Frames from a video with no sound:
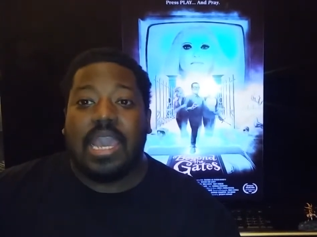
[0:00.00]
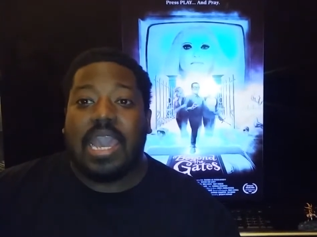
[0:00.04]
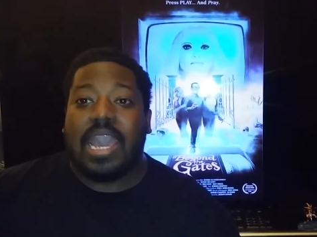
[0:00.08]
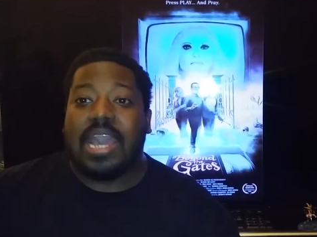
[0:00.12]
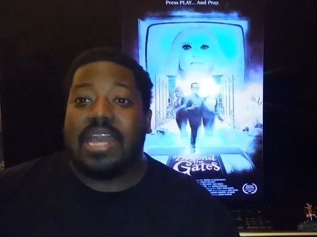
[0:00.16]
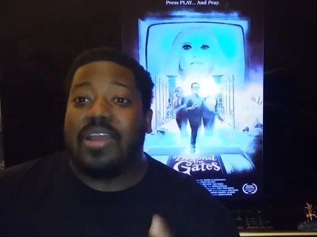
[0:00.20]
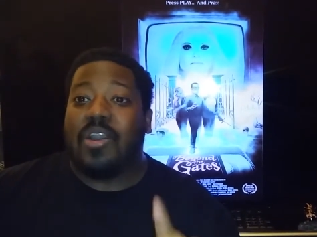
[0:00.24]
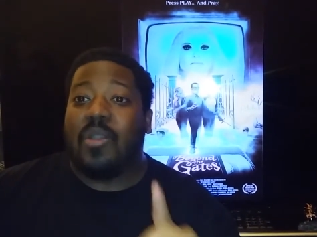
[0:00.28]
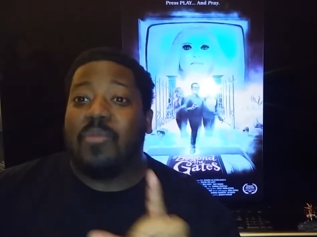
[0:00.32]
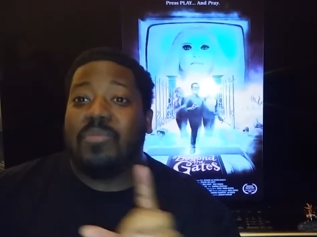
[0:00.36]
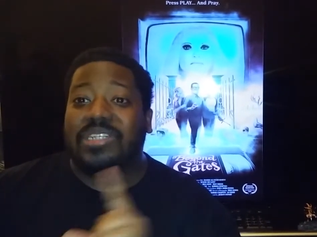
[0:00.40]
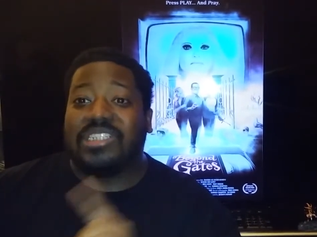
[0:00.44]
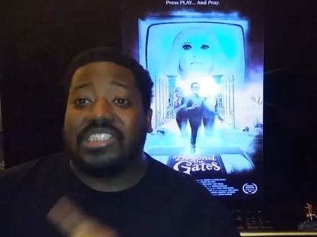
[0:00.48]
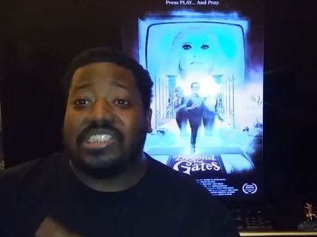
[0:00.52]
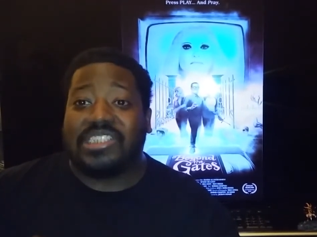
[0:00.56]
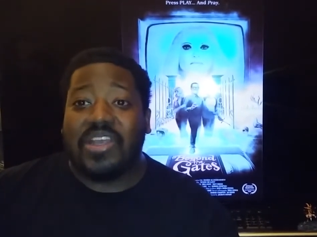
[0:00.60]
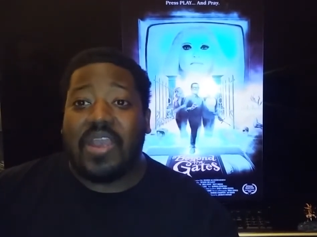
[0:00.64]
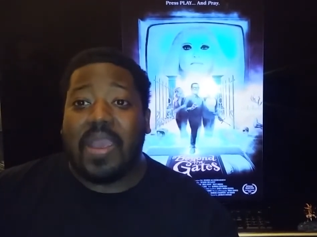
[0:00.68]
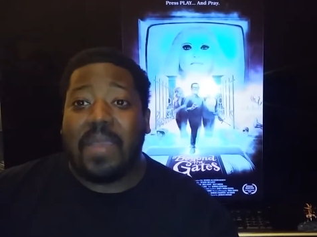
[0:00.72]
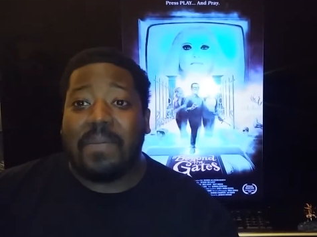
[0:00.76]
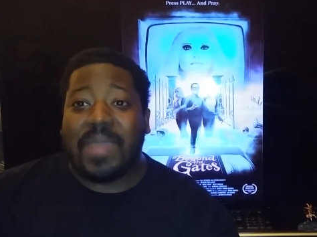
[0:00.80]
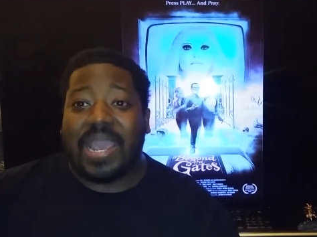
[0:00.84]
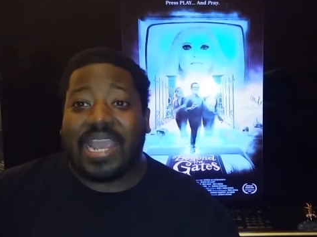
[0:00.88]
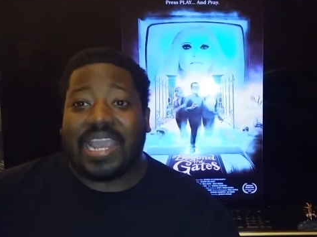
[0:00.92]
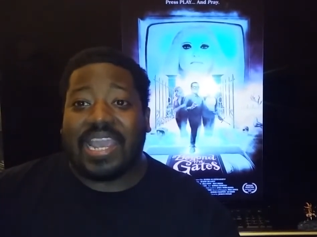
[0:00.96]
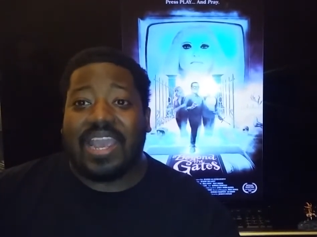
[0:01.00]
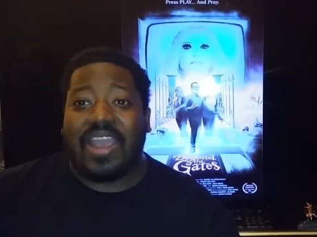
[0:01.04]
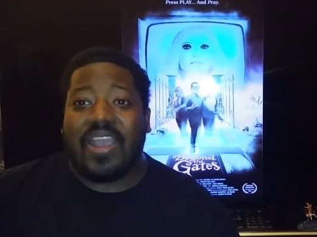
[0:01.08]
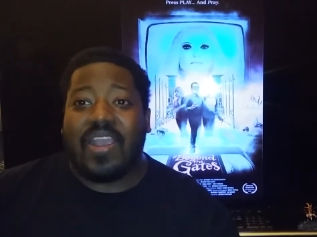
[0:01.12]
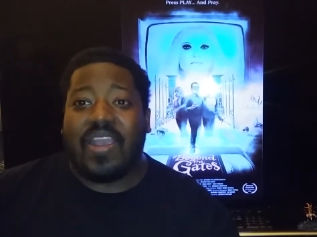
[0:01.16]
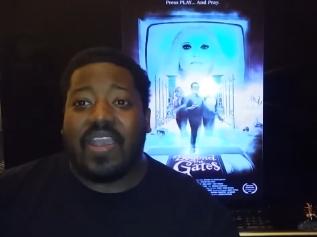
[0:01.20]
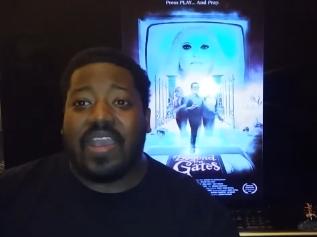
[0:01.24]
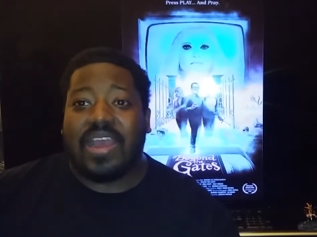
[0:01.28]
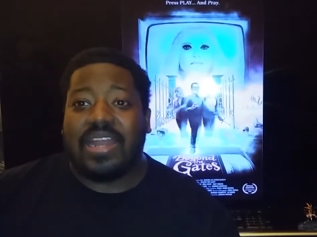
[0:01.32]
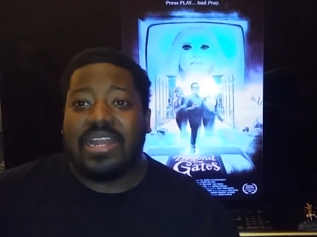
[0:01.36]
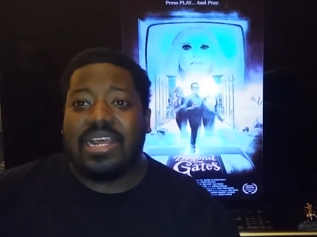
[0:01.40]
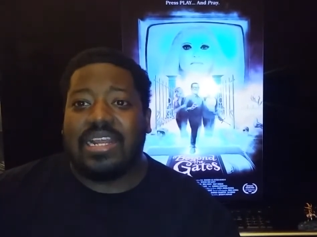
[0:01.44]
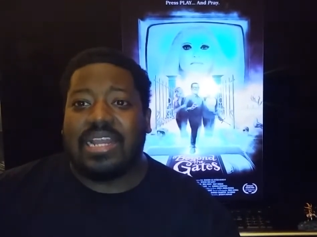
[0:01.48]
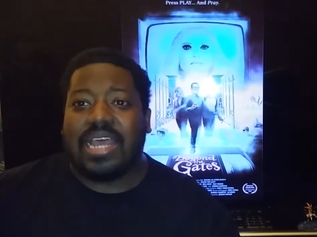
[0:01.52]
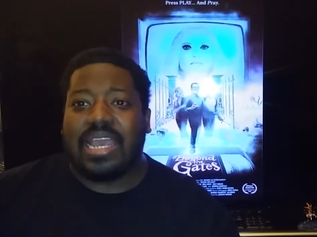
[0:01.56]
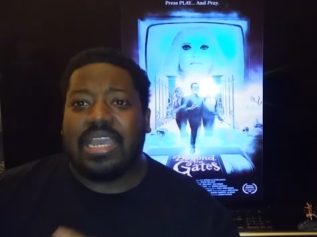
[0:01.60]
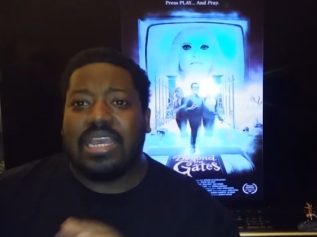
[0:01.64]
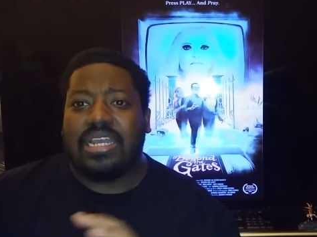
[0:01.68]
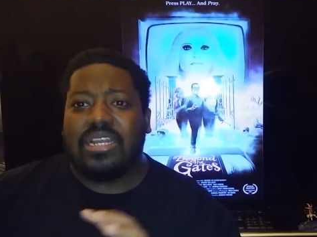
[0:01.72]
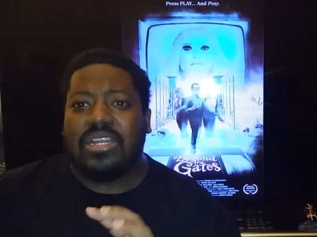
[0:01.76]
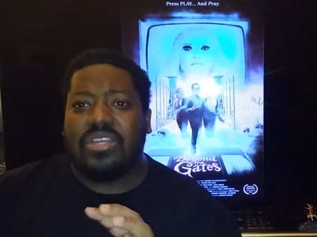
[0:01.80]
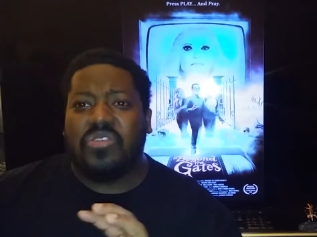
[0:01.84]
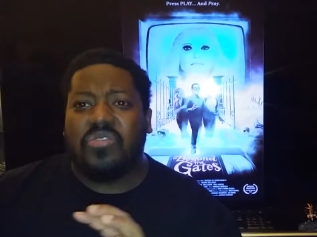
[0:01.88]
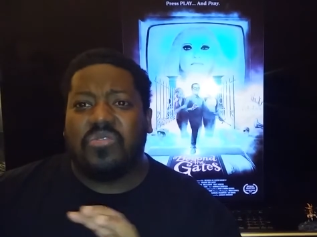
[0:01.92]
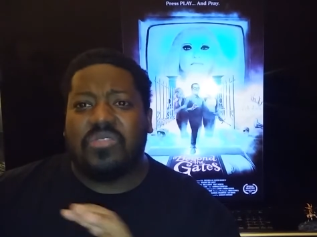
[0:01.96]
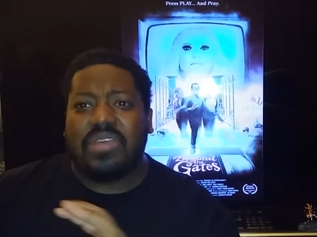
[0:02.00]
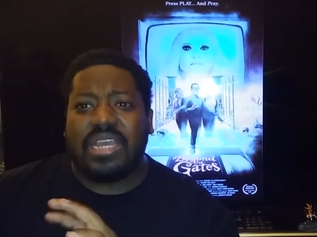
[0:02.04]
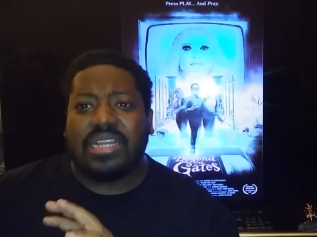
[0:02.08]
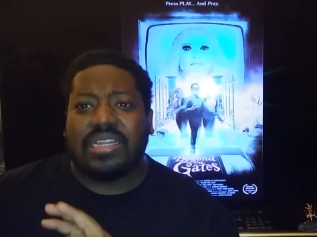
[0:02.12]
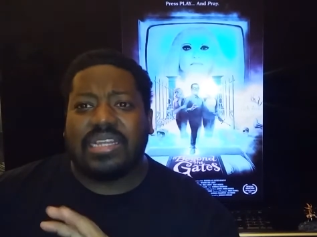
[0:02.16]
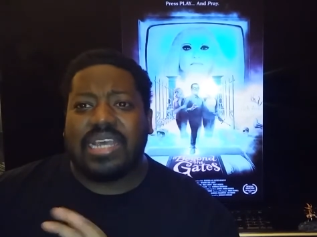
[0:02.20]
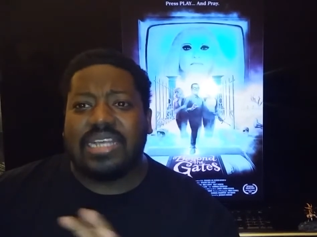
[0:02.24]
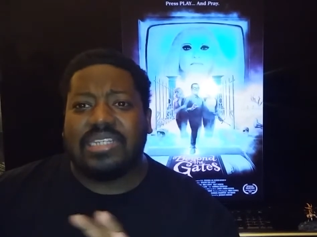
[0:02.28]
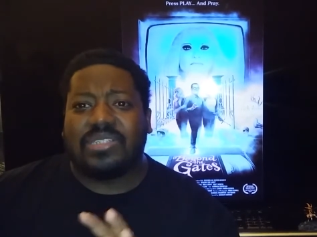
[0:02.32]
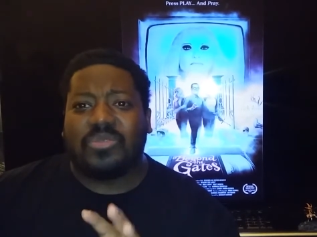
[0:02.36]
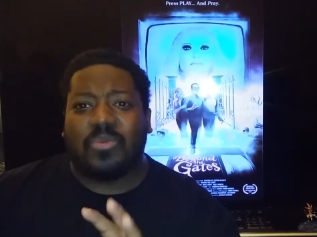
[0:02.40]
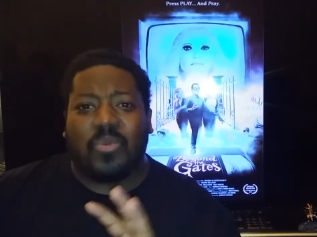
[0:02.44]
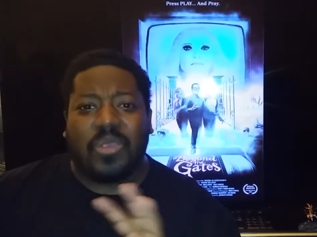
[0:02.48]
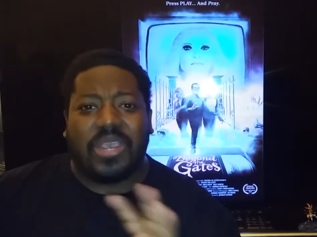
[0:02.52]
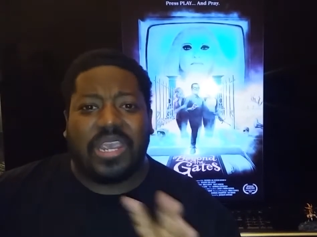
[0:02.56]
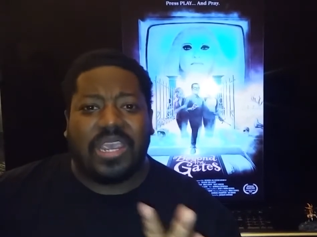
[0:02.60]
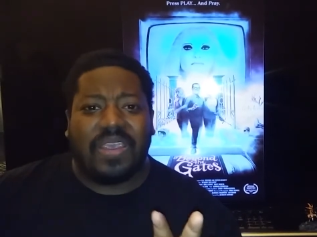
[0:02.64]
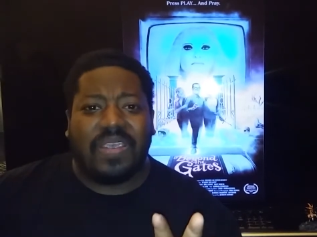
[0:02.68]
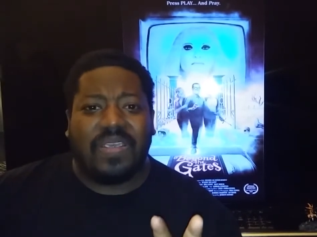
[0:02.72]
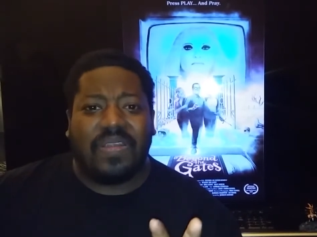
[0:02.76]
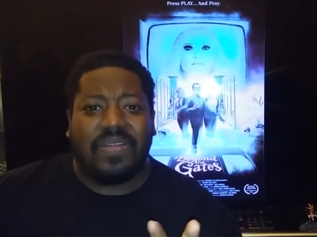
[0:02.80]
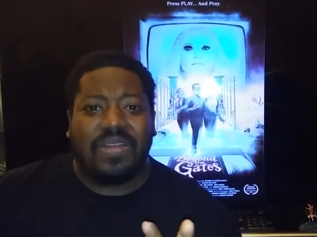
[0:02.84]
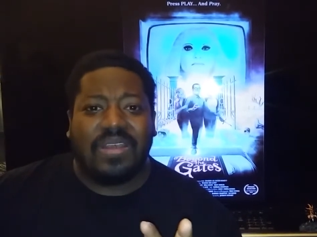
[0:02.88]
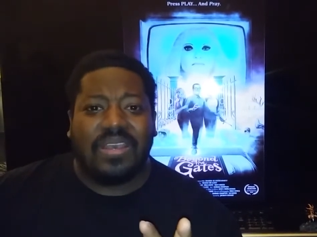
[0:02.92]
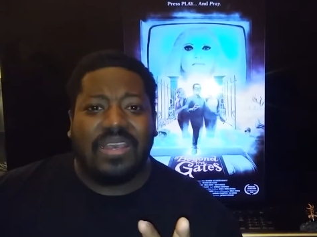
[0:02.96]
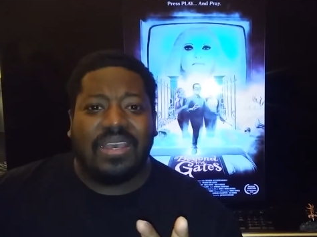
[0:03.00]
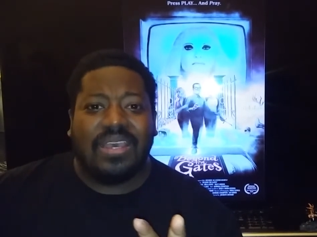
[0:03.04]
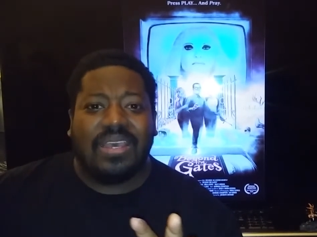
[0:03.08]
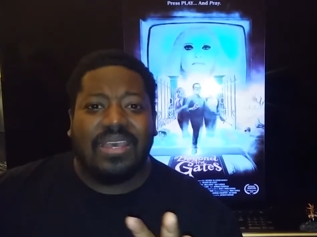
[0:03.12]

And they'll be staring back at her. And they're like, you think that's weird?